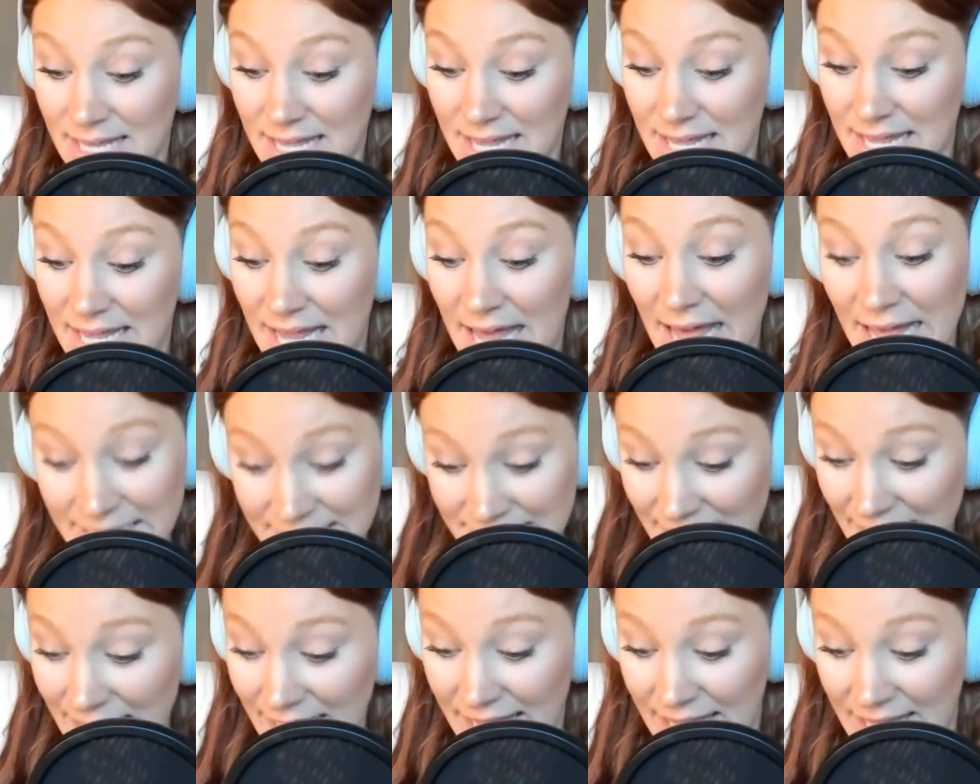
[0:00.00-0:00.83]
That's
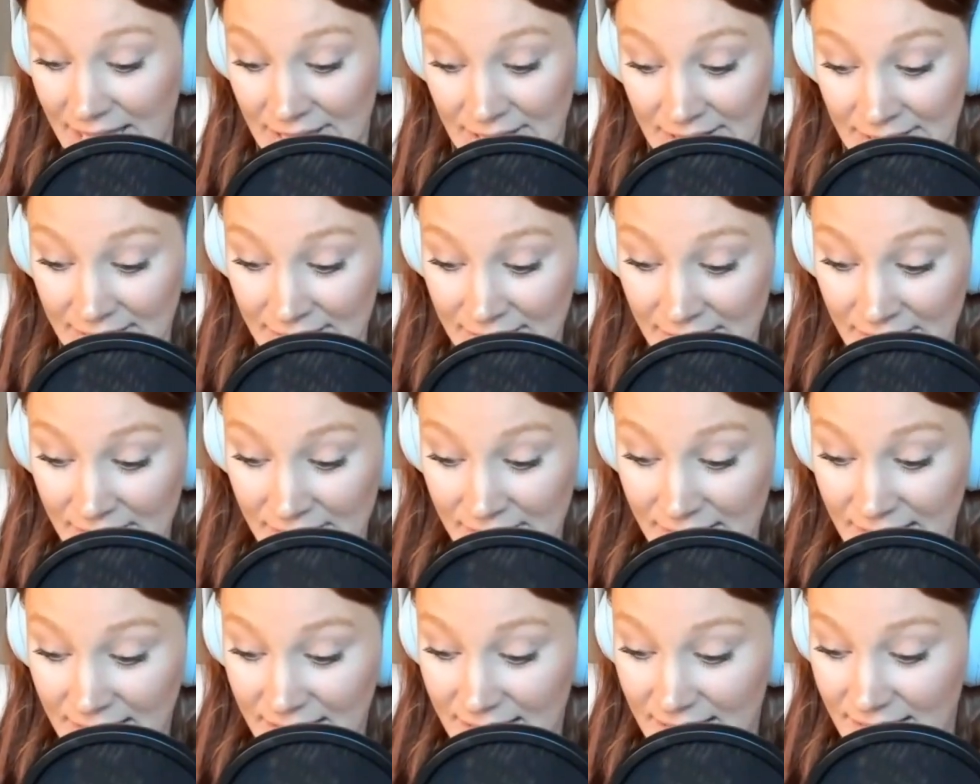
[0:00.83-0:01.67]
not good.
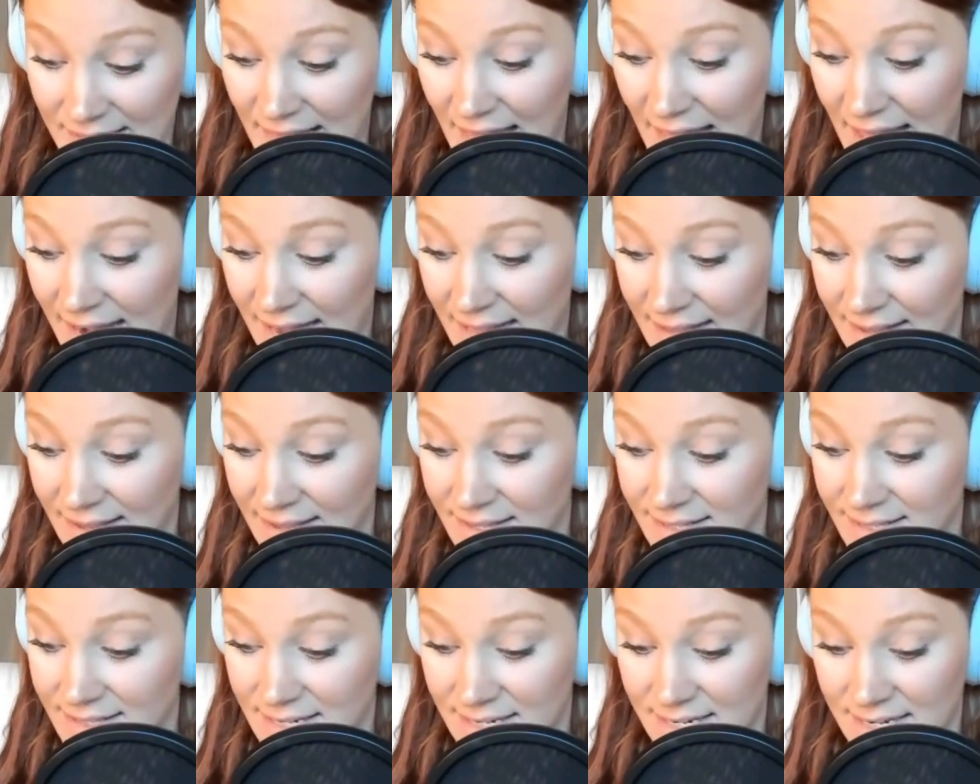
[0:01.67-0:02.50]
That
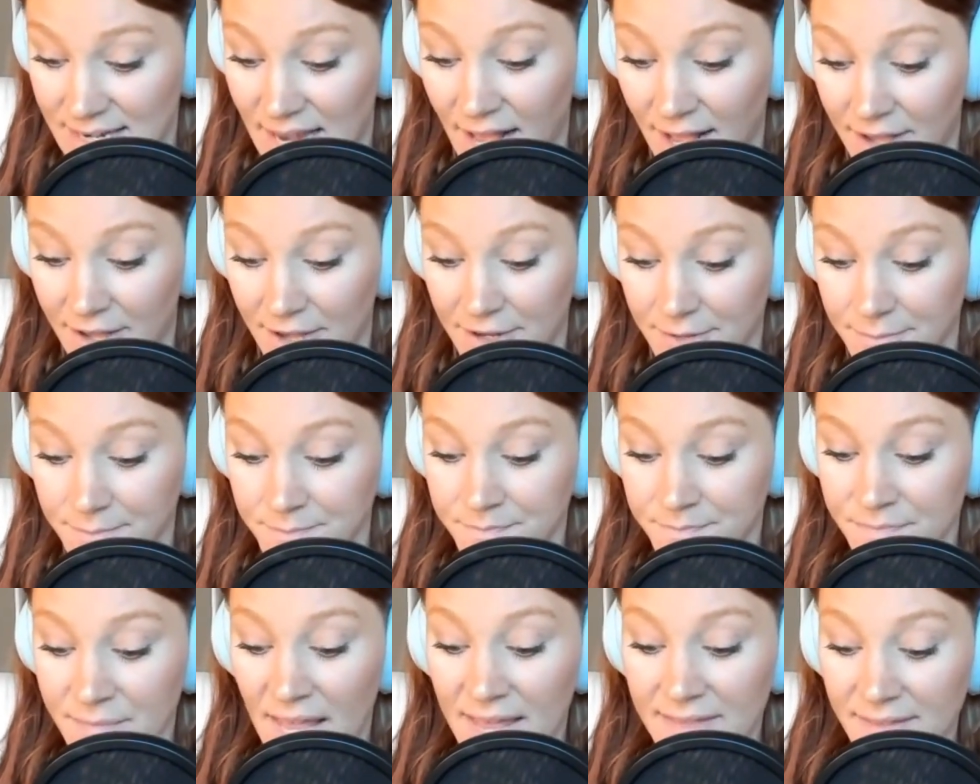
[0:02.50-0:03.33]
is not good.
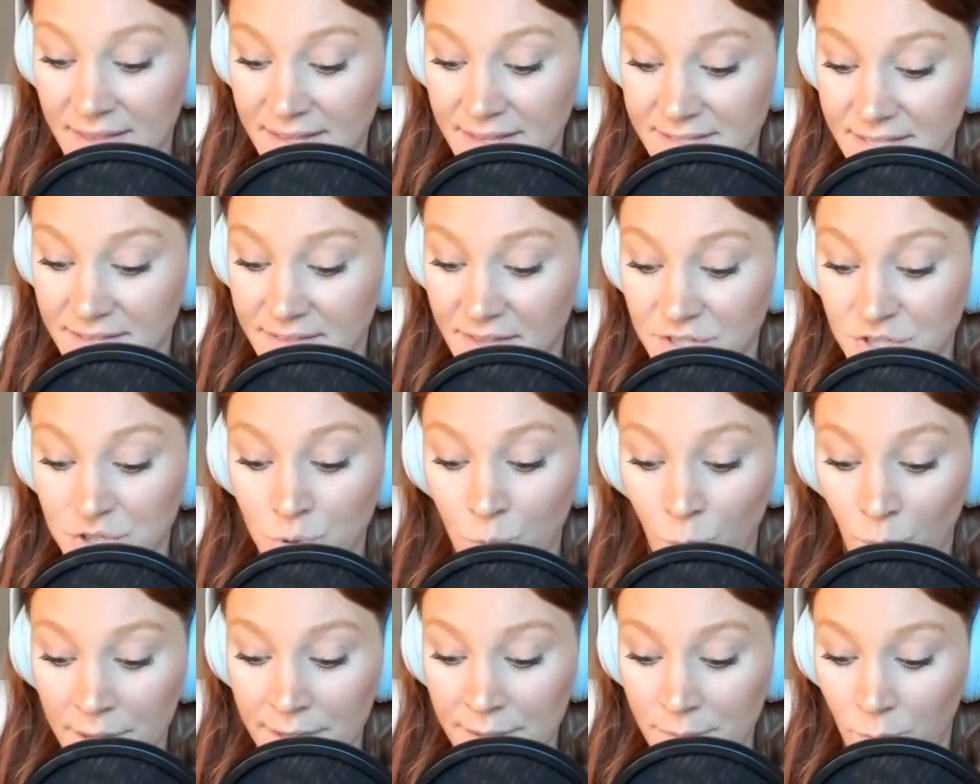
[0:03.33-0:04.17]
And they said that
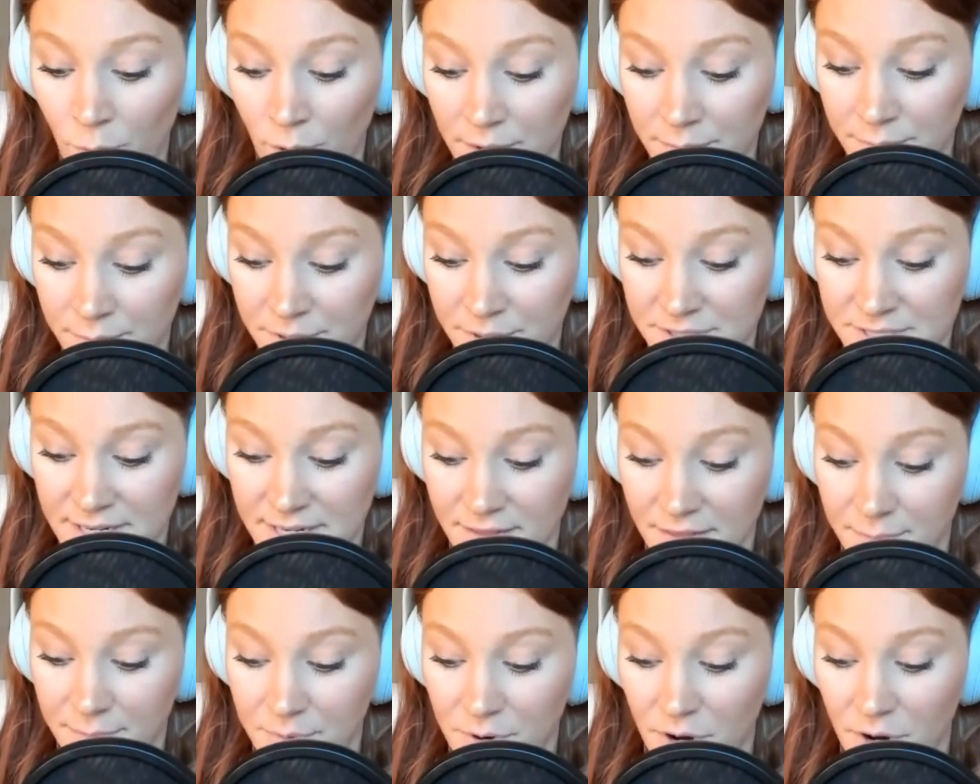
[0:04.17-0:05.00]
21%
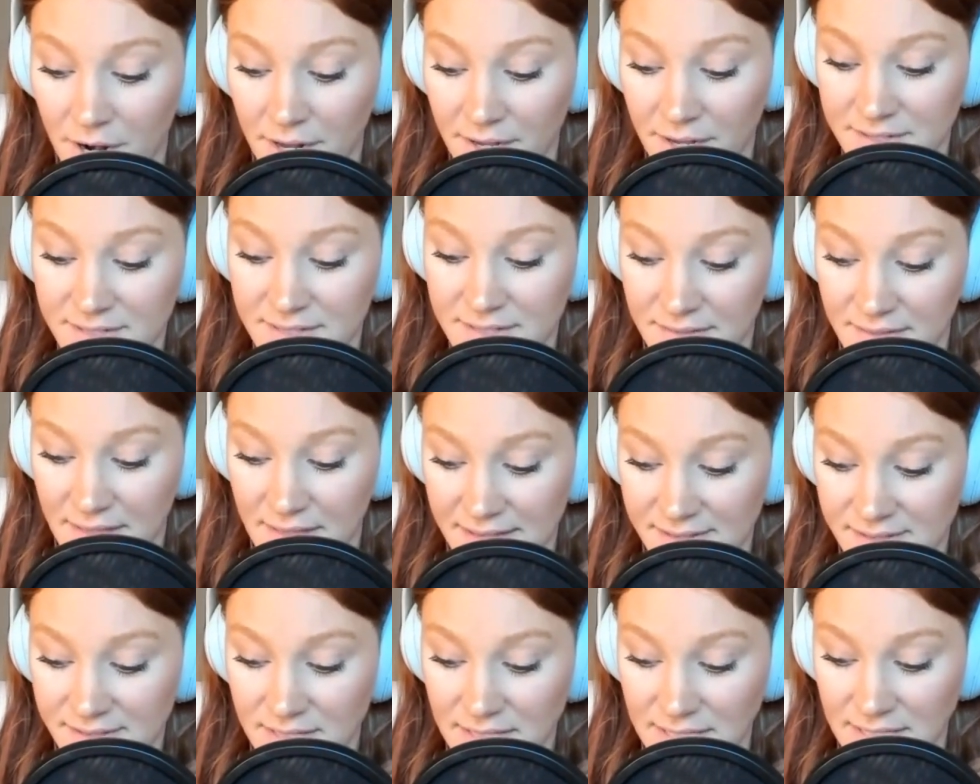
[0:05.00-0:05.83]
of the products that they
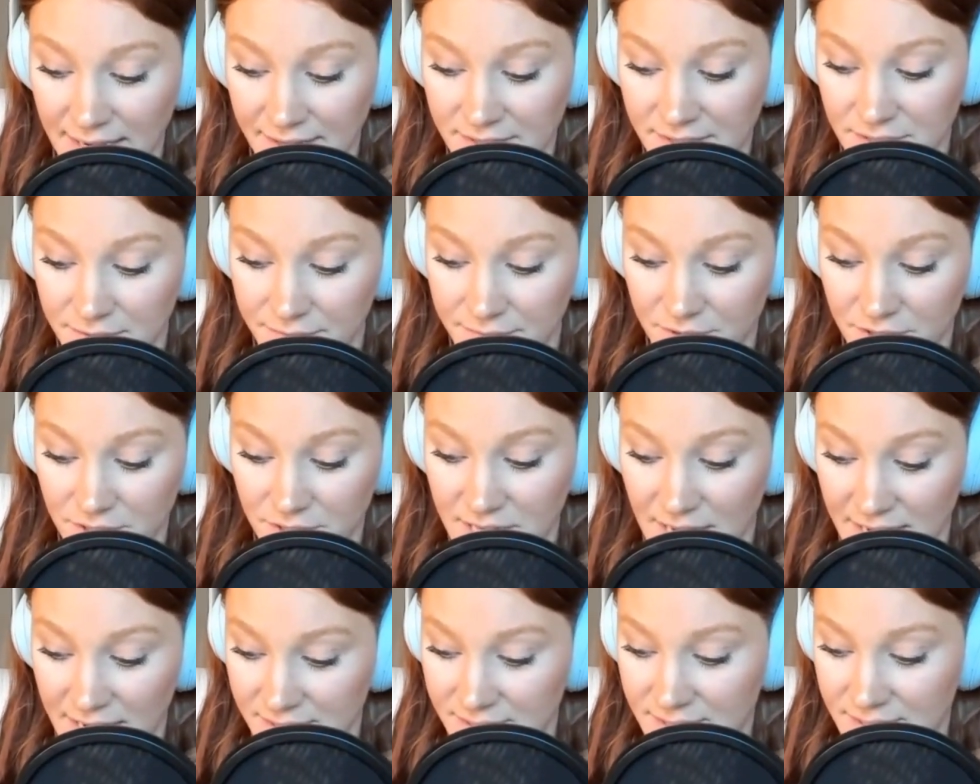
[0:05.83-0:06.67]
selected for
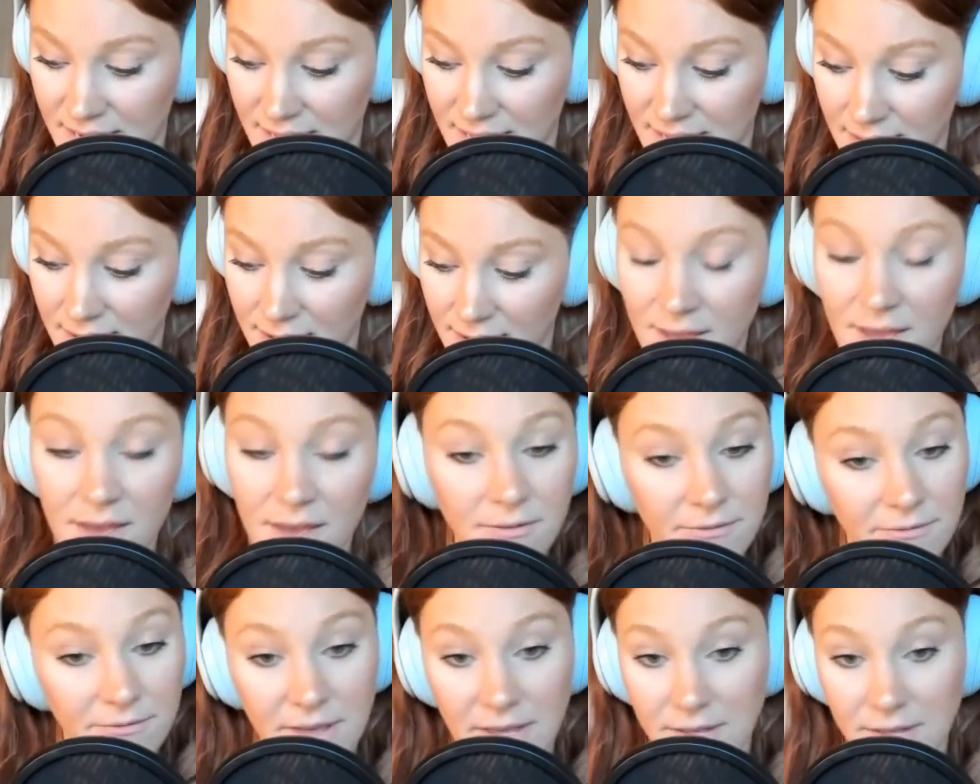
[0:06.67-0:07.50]
testing
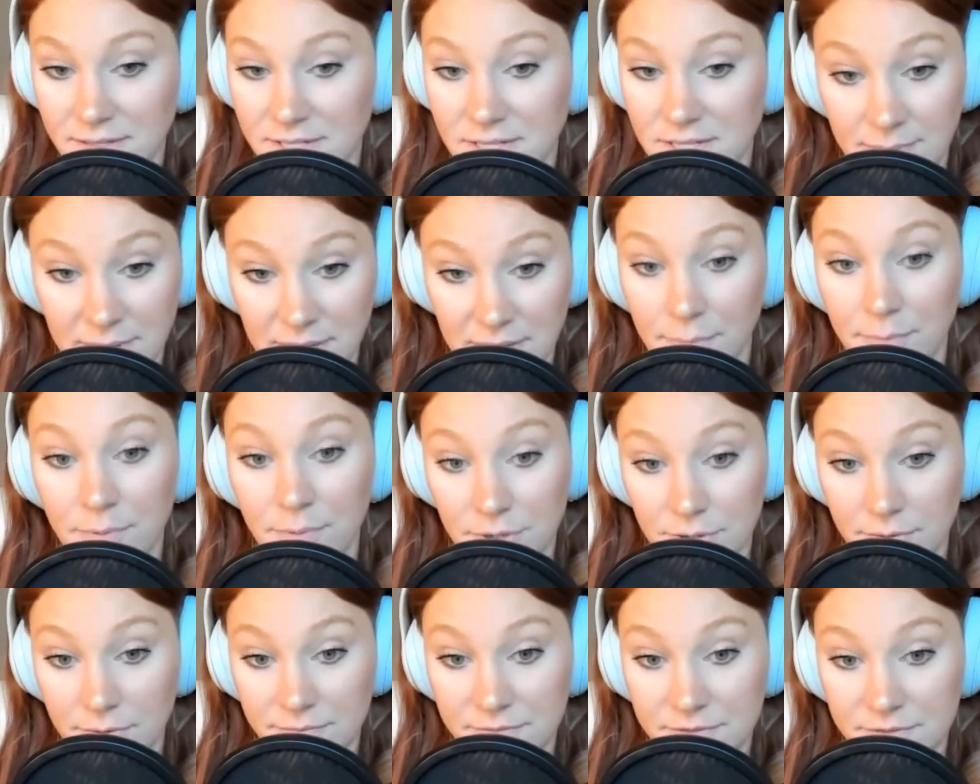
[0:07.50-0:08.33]
failed to be
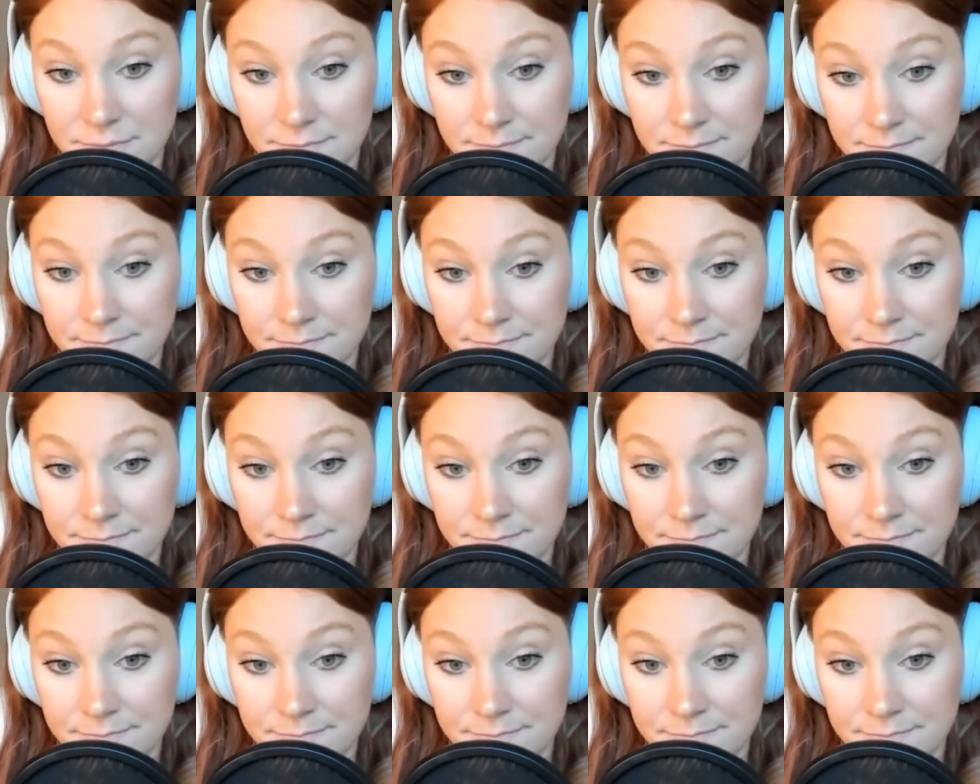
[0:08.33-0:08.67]
approved.